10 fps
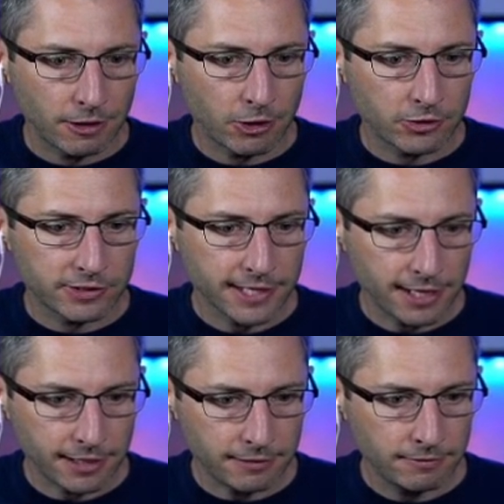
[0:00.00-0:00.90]
our
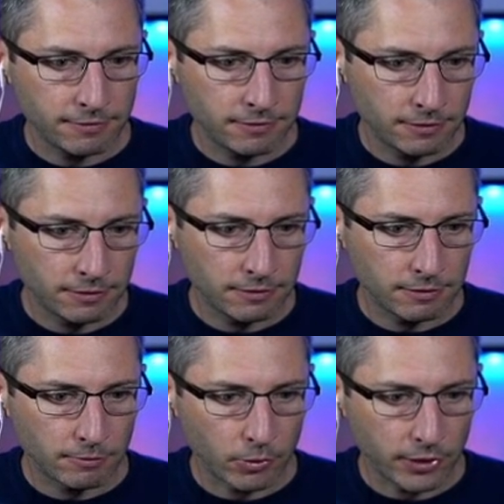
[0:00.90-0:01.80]
sun,
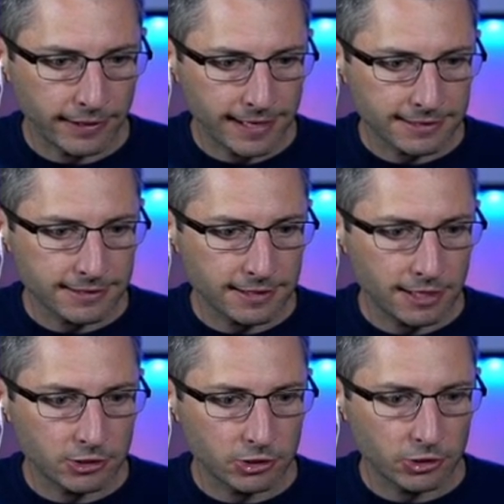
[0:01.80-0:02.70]
boy, that
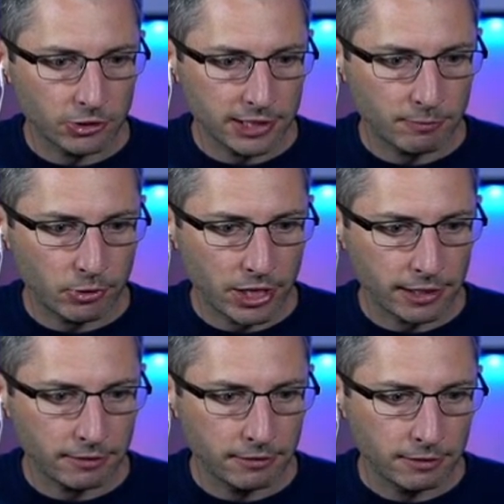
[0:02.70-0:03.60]
sun sure is
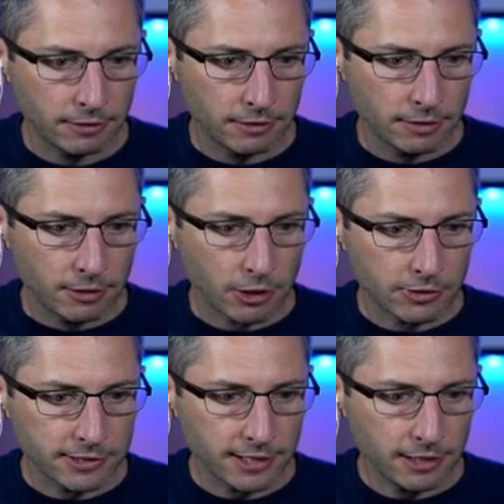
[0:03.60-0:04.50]
bright. Our
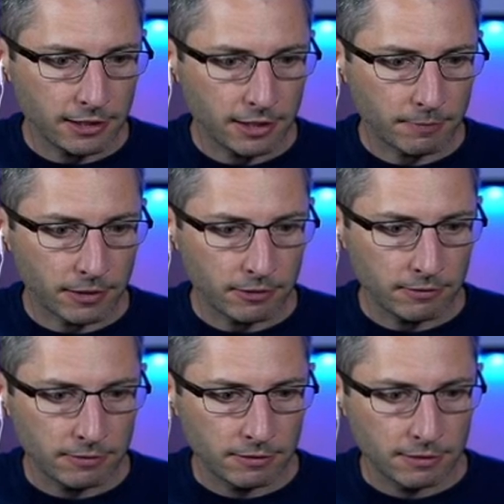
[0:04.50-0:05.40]
sun up
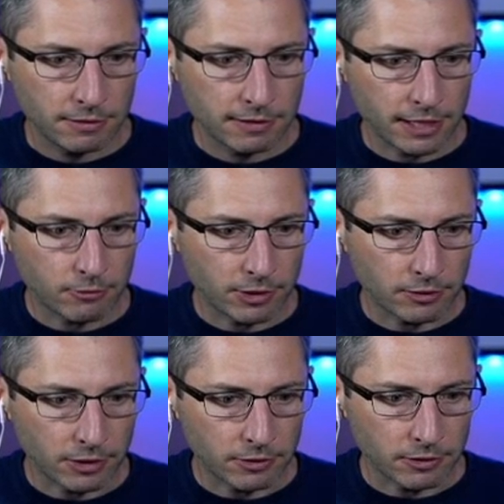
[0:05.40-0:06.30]
here,
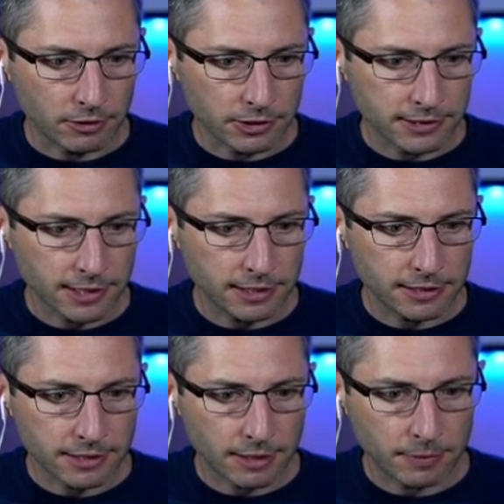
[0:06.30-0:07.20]
our sun
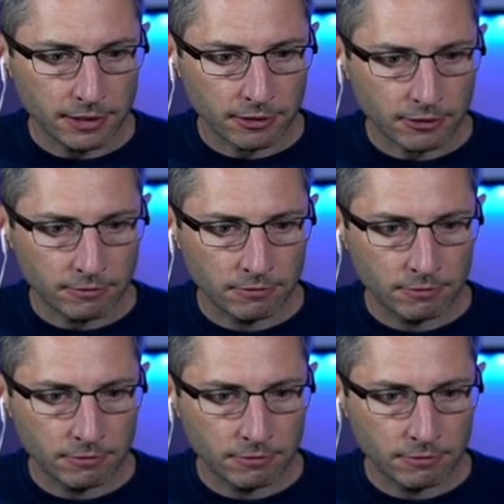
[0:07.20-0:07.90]
is up here,